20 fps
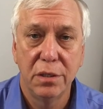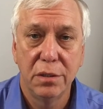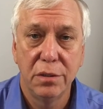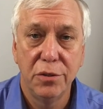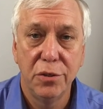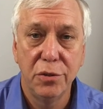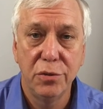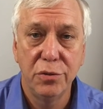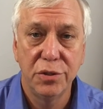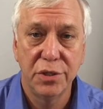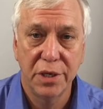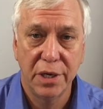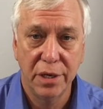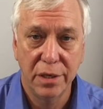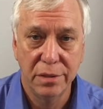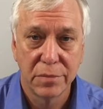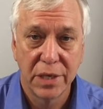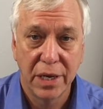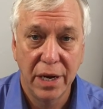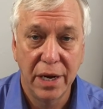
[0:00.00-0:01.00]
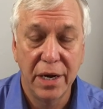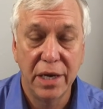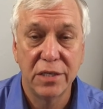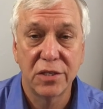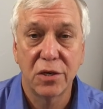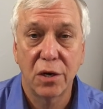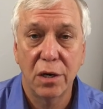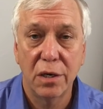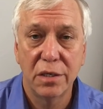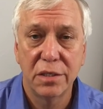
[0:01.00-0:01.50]
news again, and I
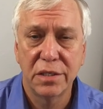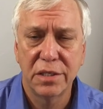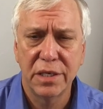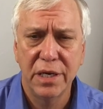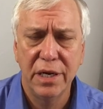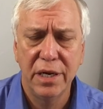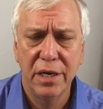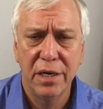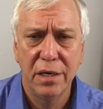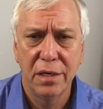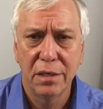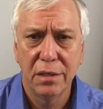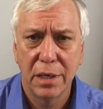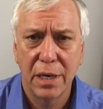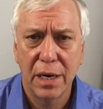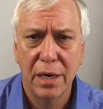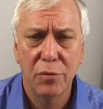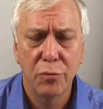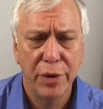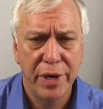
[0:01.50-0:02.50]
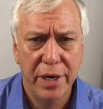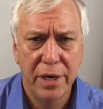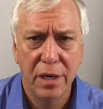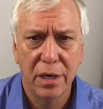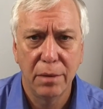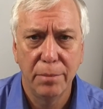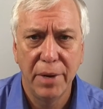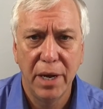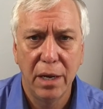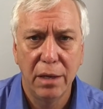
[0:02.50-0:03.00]
started seeing and reading
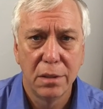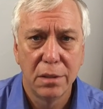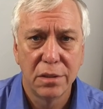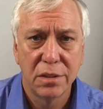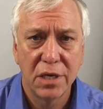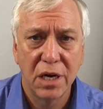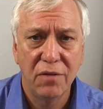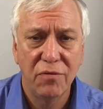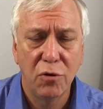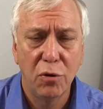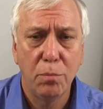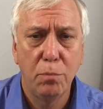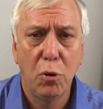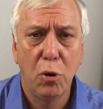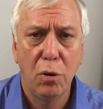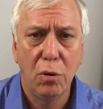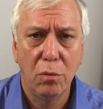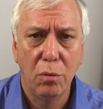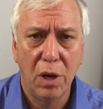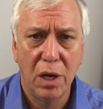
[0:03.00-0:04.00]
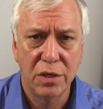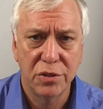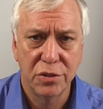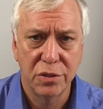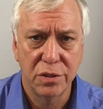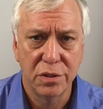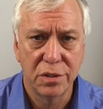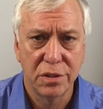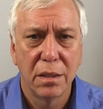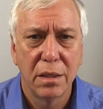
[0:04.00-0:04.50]
about several poll
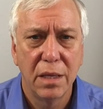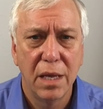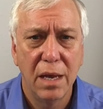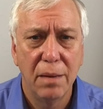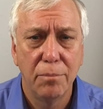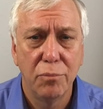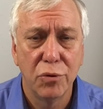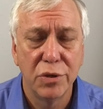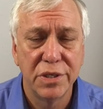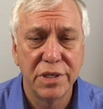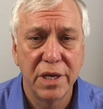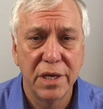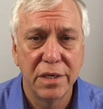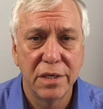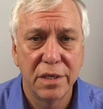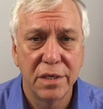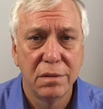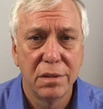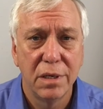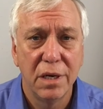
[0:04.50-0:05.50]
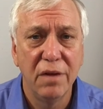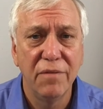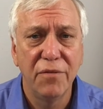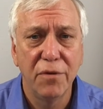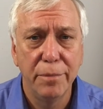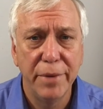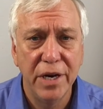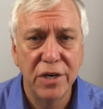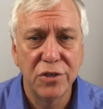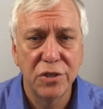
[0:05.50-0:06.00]
watchers that presented
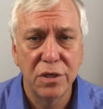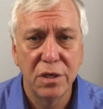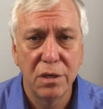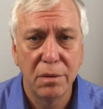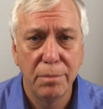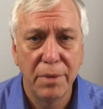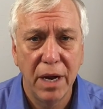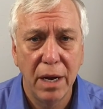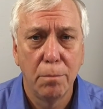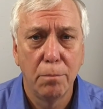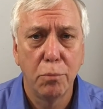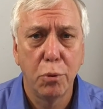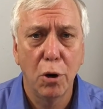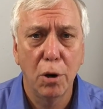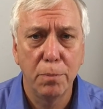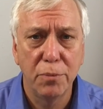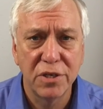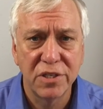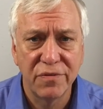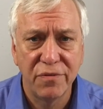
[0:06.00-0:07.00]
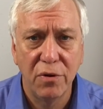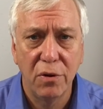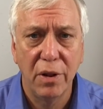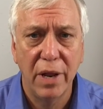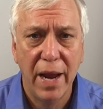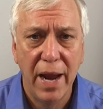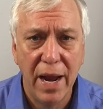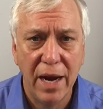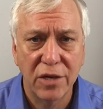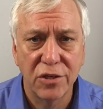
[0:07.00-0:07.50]
information about purposeful
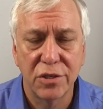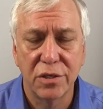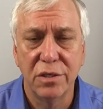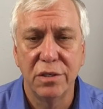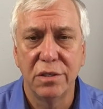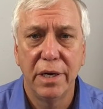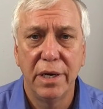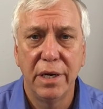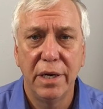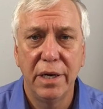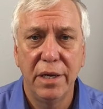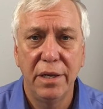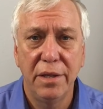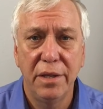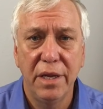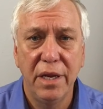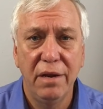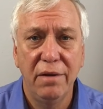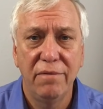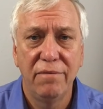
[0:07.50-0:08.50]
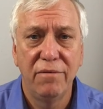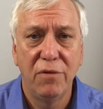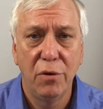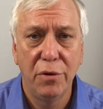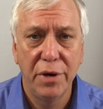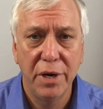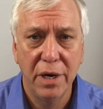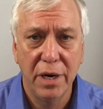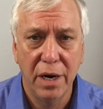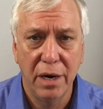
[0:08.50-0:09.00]
actions in the
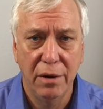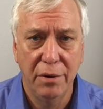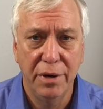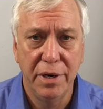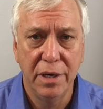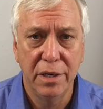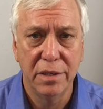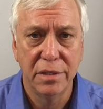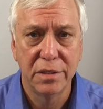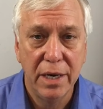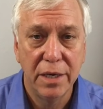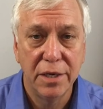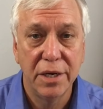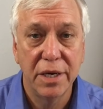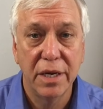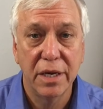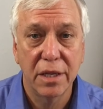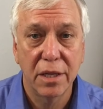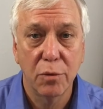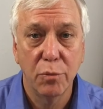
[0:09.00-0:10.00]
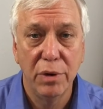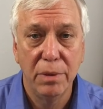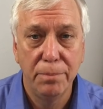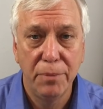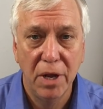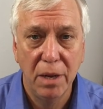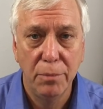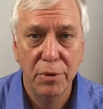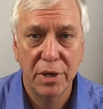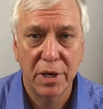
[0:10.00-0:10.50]
voting areas to get the
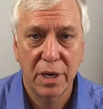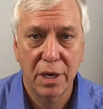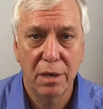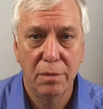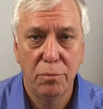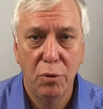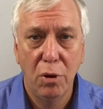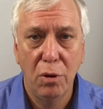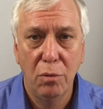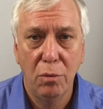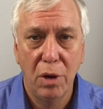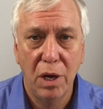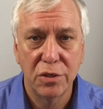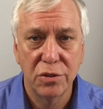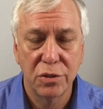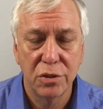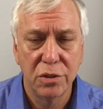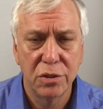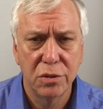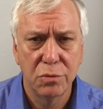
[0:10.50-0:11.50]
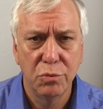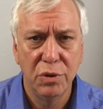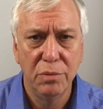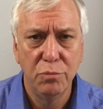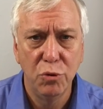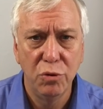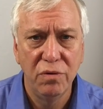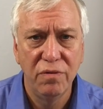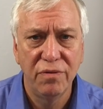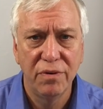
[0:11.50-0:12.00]
Republican poll watchers
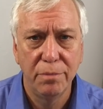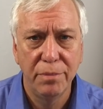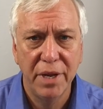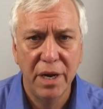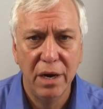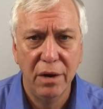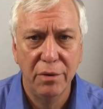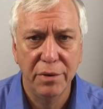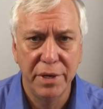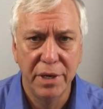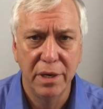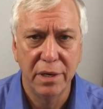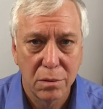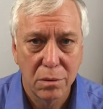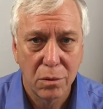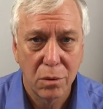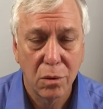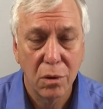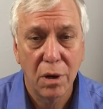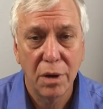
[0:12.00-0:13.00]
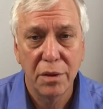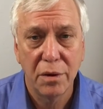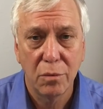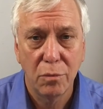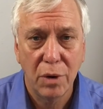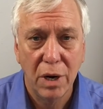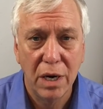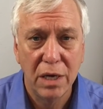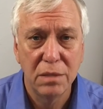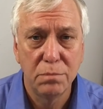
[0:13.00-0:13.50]
removed from the area, or
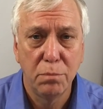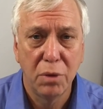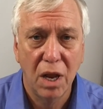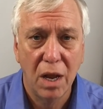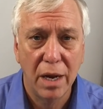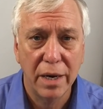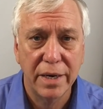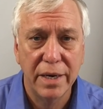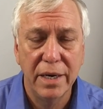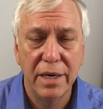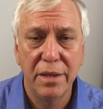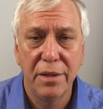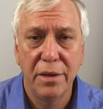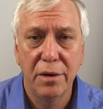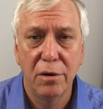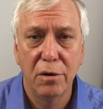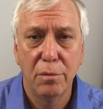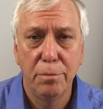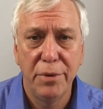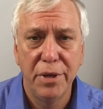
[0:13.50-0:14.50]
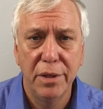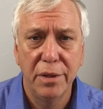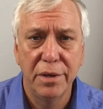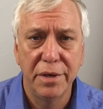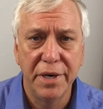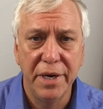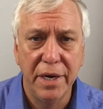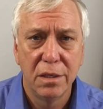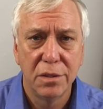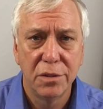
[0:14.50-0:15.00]
otherwise blocking their
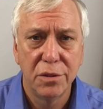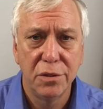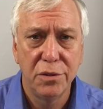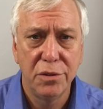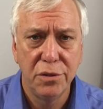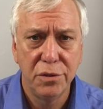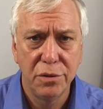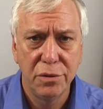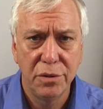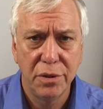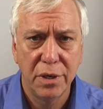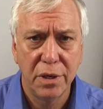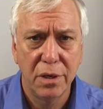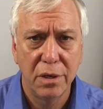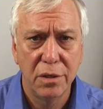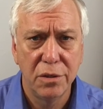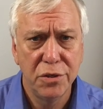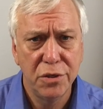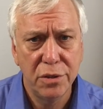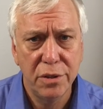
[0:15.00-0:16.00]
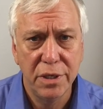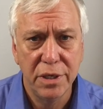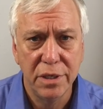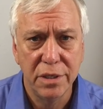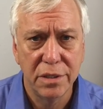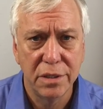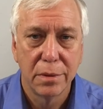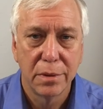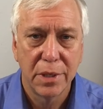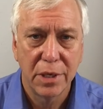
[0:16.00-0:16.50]
ability to do their
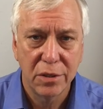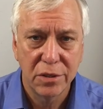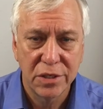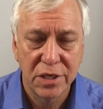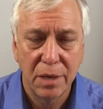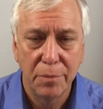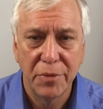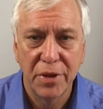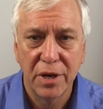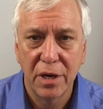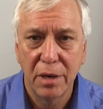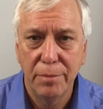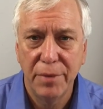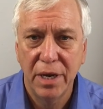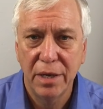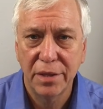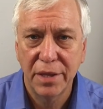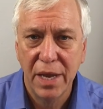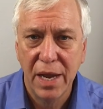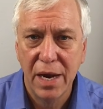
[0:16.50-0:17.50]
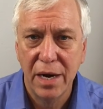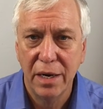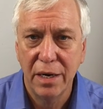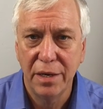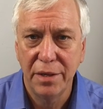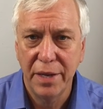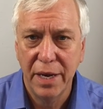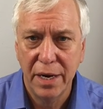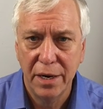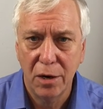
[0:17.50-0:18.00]
duties. There's something about that in
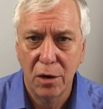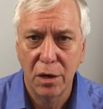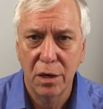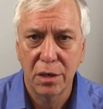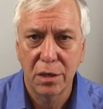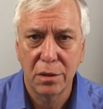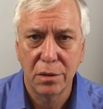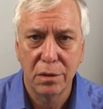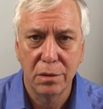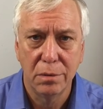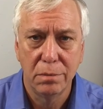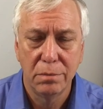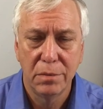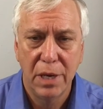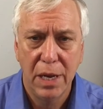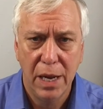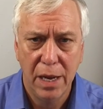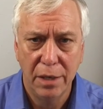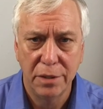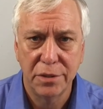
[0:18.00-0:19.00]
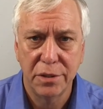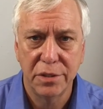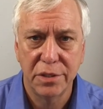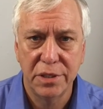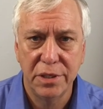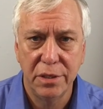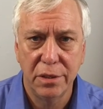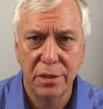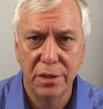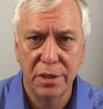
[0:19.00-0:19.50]
that article, How to
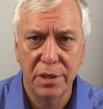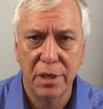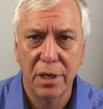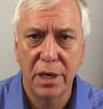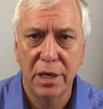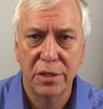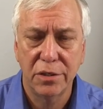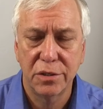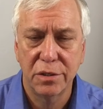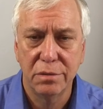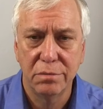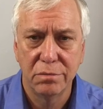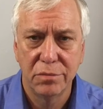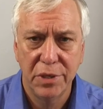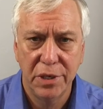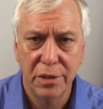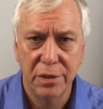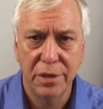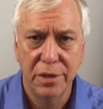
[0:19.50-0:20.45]
Steal an Election. Here it